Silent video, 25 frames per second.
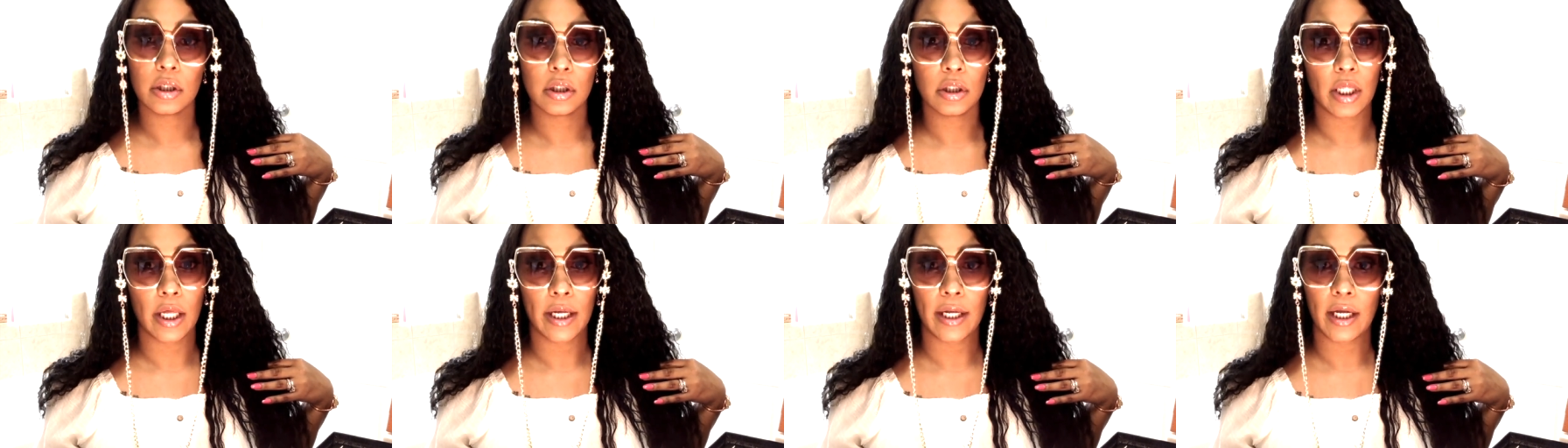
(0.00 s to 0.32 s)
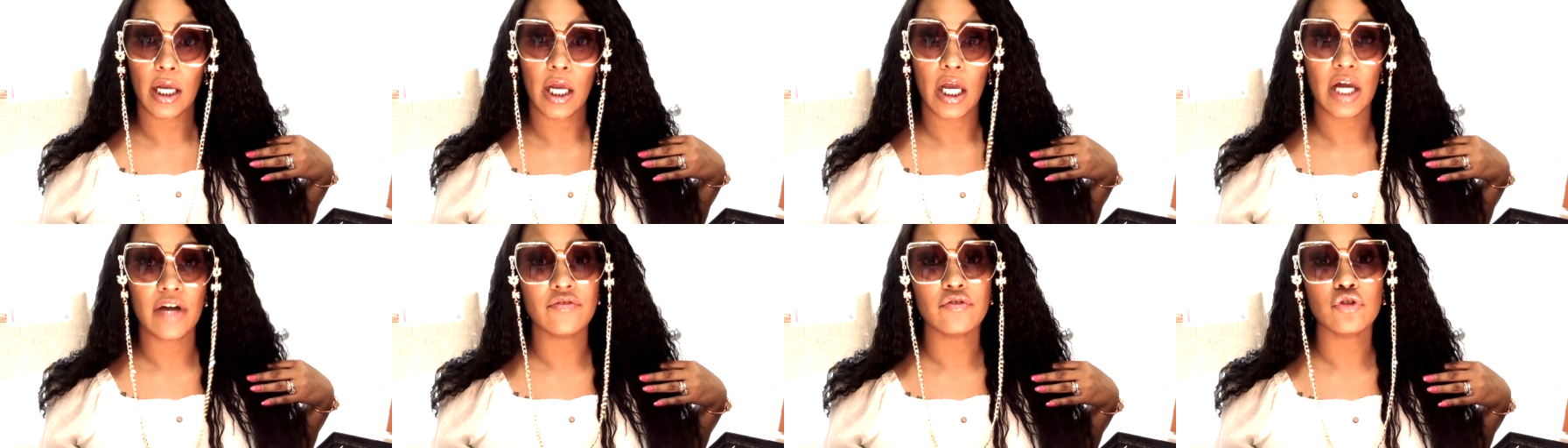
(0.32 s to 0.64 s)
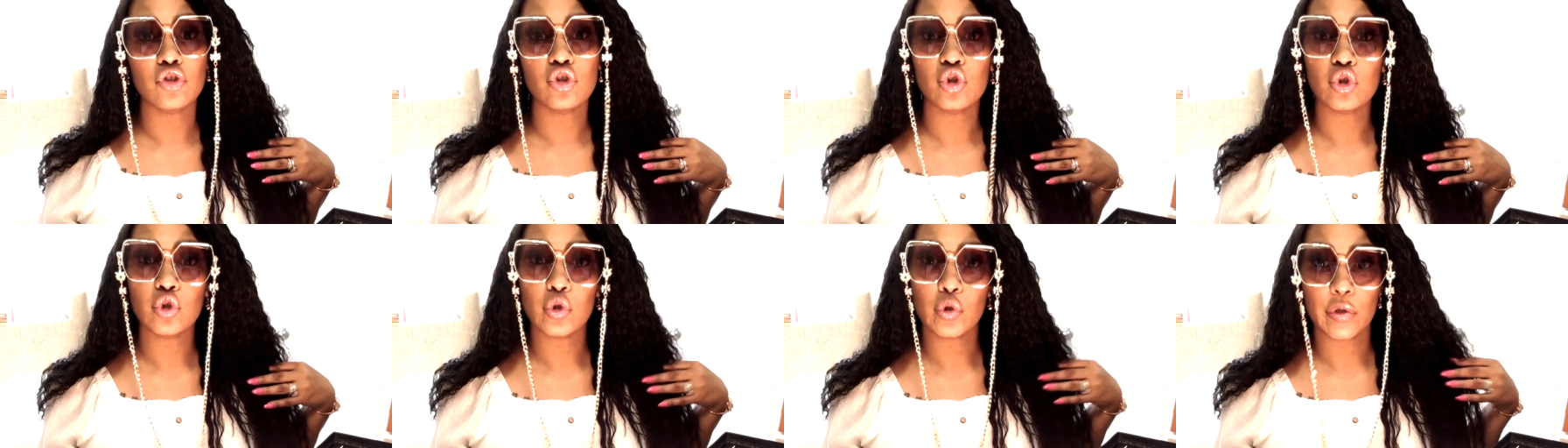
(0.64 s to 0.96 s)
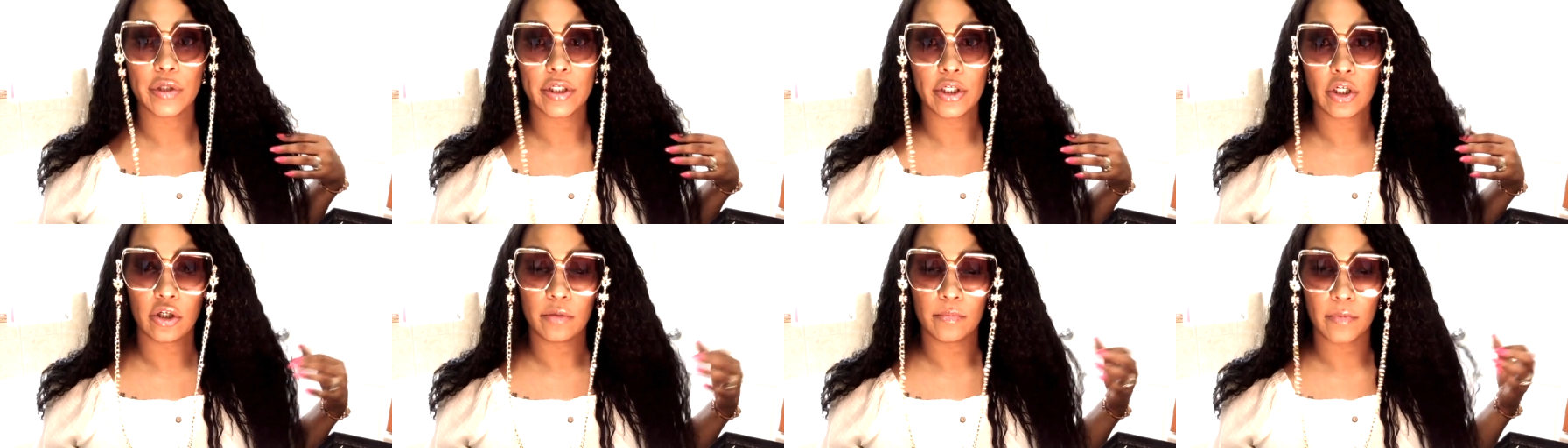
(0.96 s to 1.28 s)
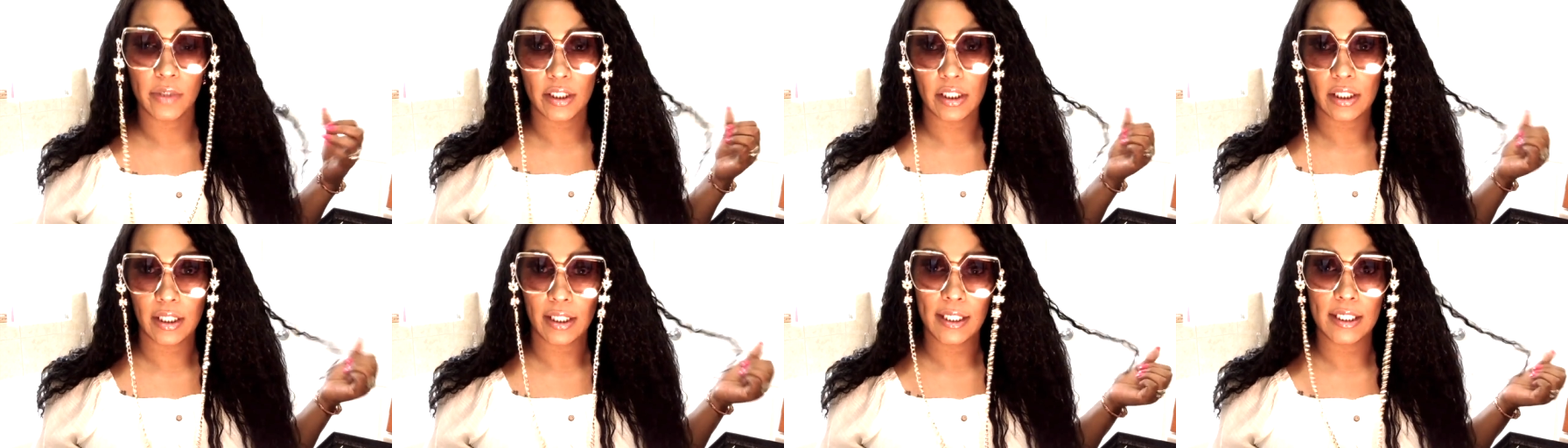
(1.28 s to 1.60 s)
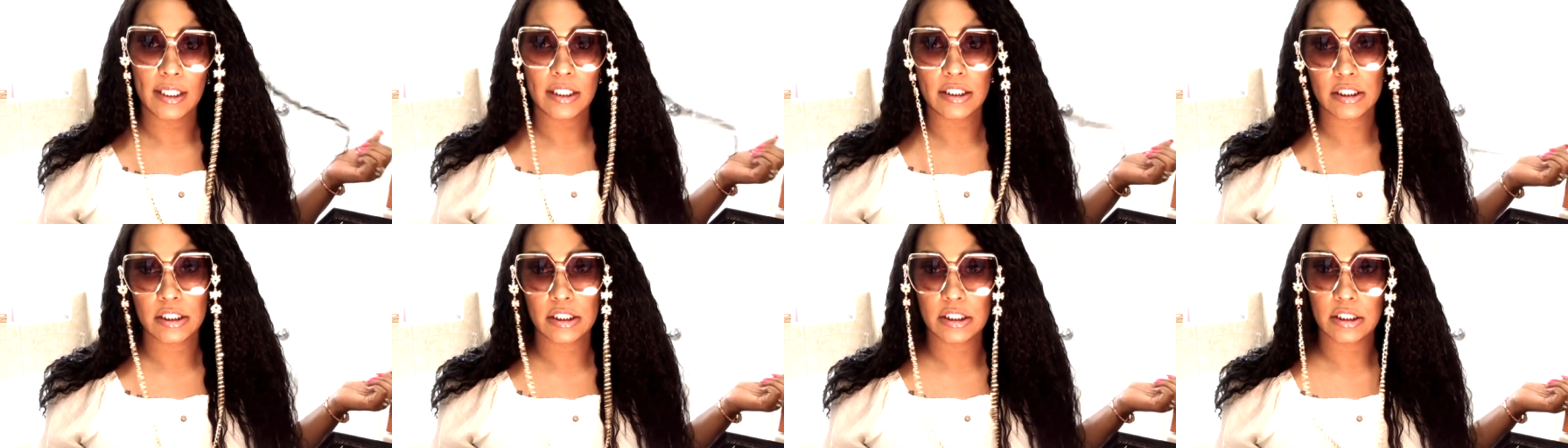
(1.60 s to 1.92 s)
Like I have jewelry on my
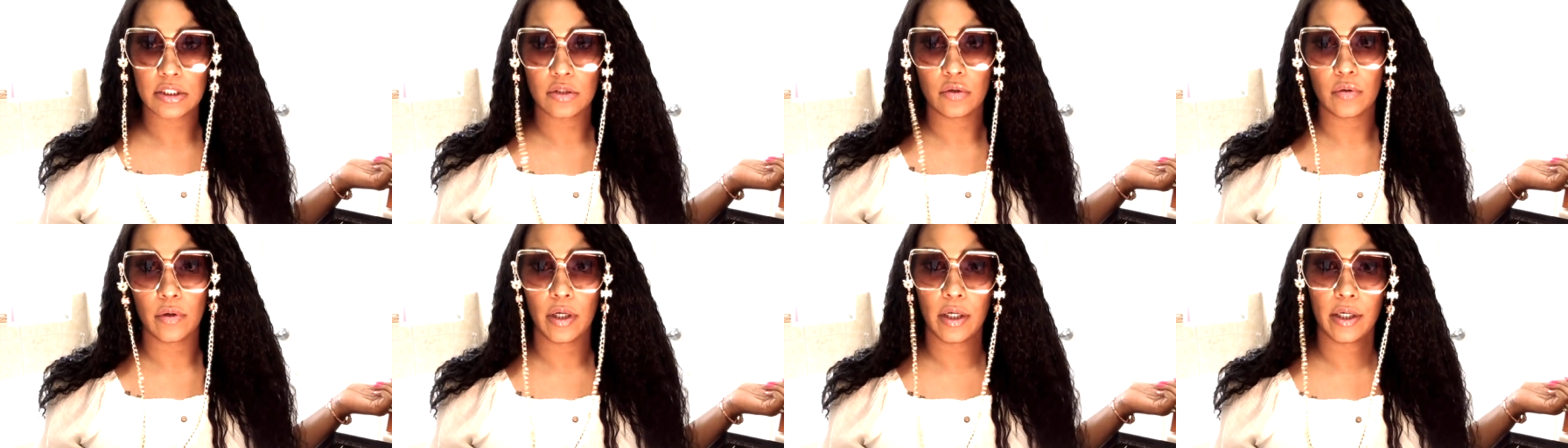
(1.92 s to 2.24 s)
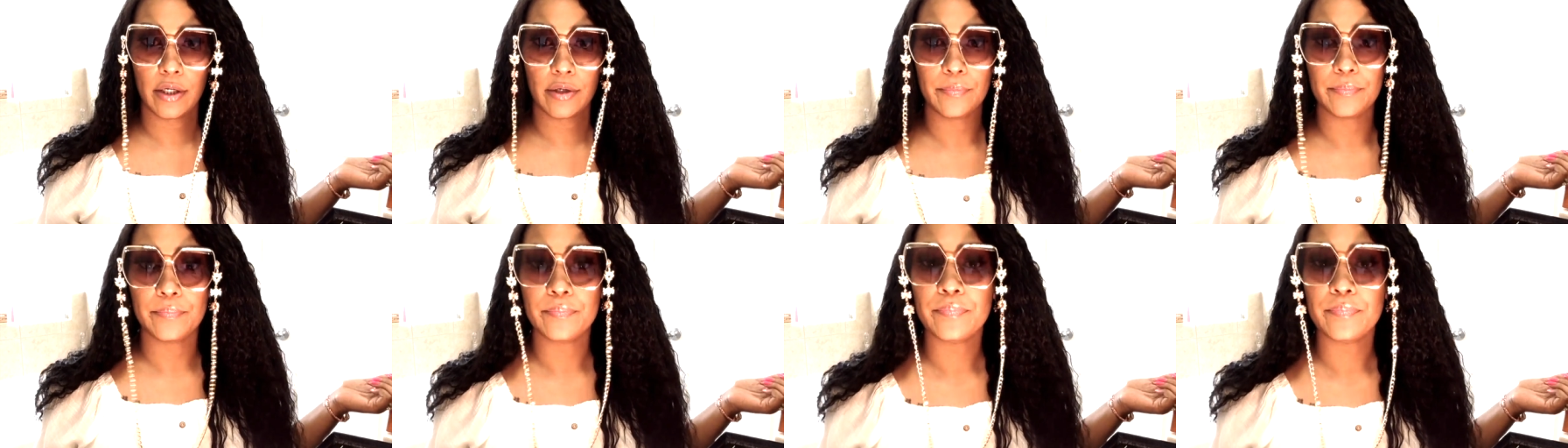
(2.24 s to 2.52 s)
glasses, okay?